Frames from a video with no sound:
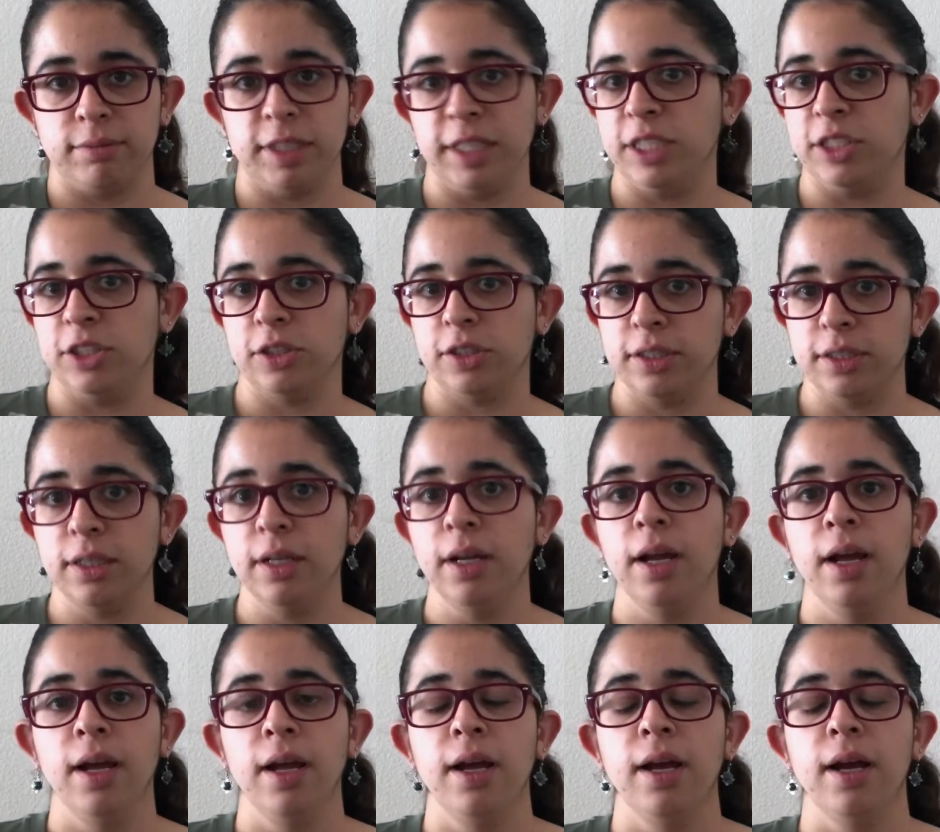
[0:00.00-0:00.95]
keys on it.
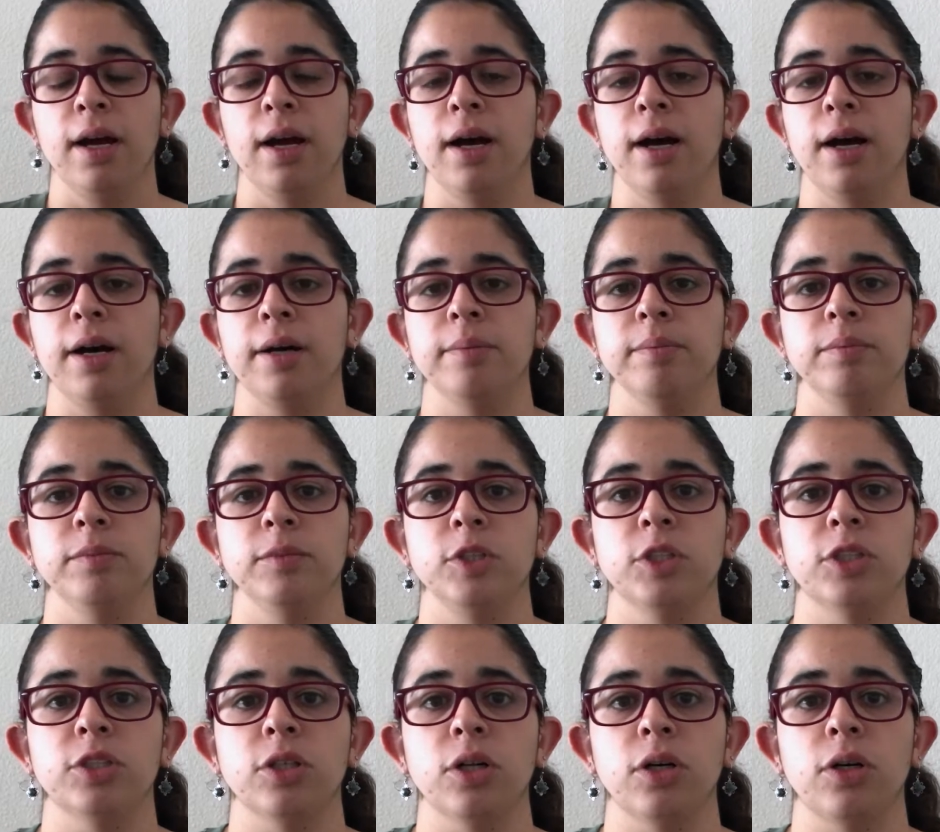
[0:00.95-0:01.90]

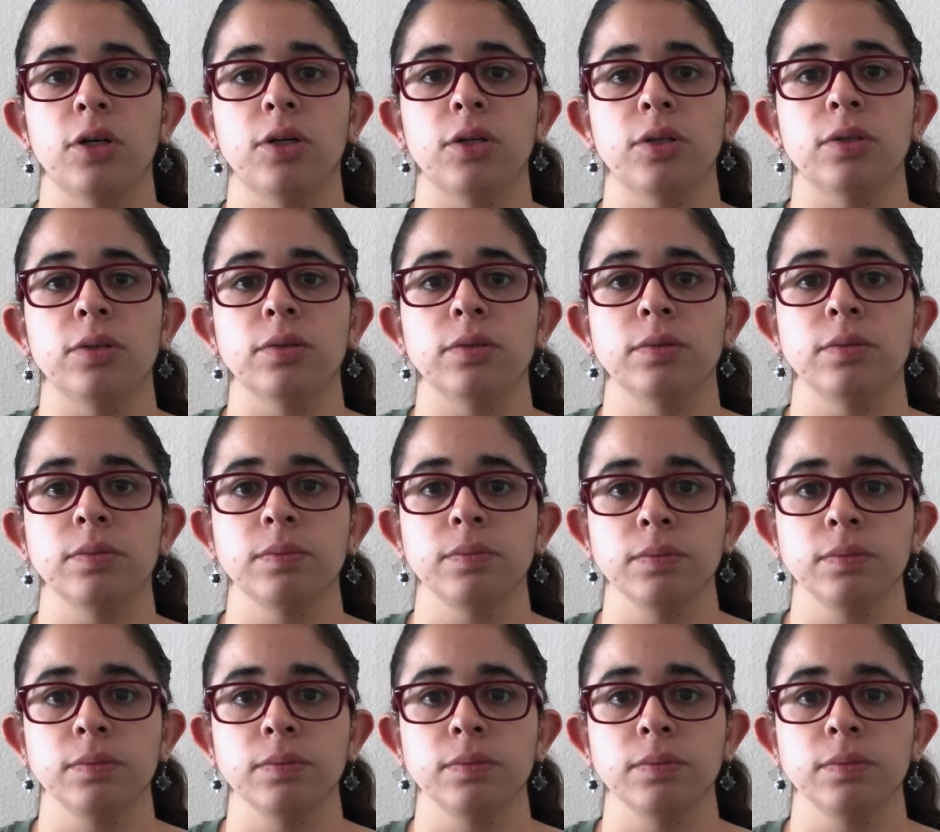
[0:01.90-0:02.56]
So